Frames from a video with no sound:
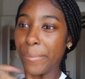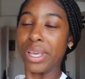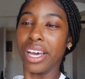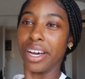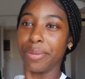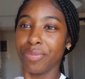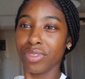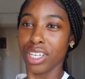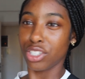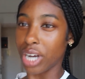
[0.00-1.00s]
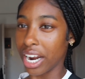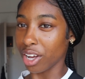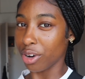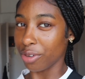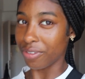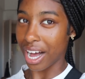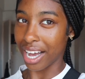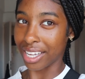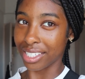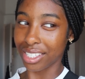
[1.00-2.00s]
Yeah, to try to go
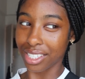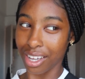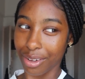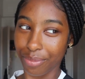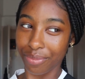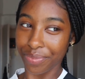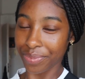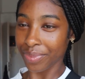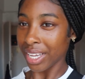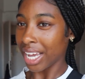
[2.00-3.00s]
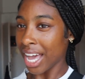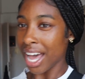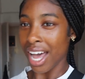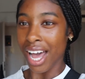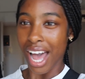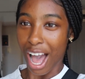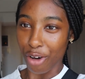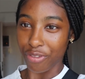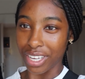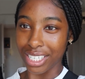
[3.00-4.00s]
find some
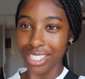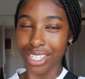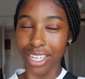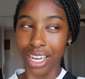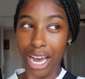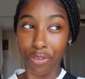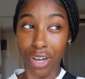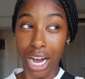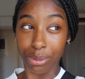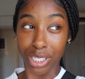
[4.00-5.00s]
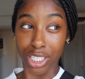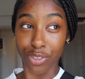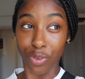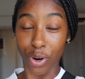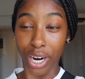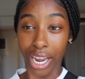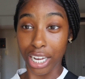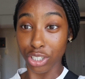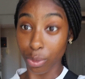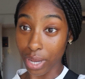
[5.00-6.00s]
outfits and outfit options for
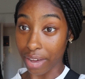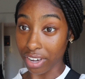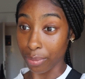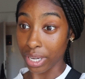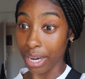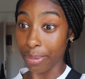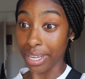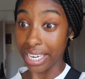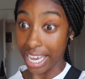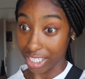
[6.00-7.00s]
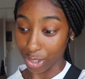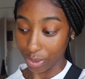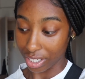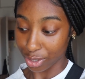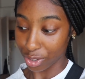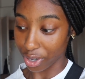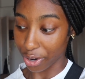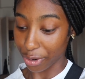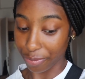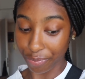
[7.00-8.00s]
a trip we have coming up next week.
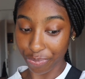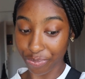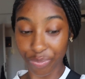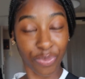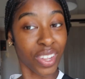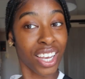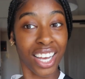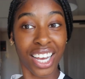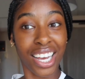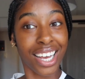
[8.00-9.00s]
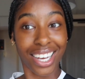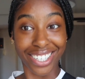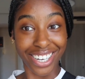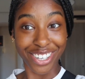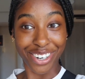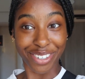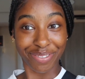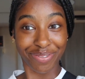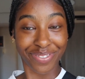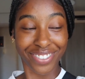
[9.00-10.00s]
So yeah, y'all,
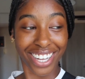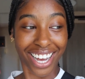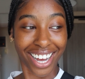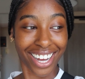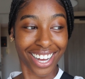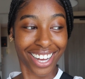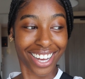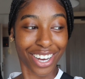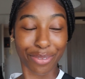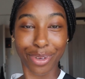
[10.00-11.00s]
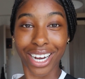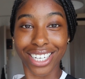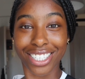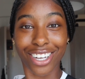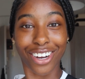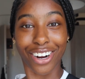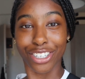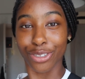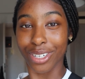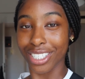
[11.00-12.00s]
I hope you guys are
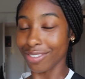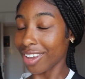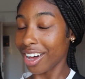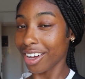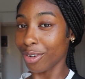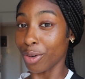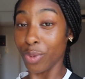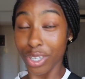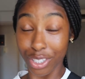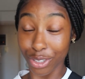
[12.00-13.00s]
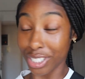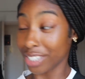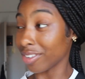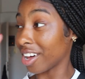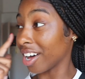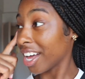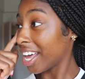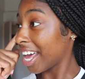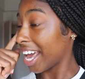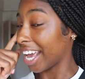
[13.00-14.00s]
enjoying this vlog or will enjoy this vlog.
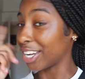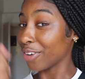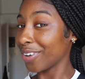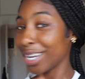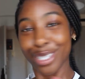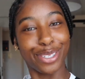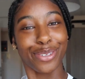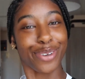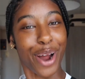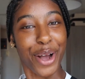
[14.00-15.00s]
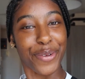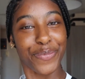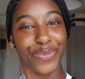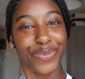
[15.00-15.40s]
And don't forget to subscribe.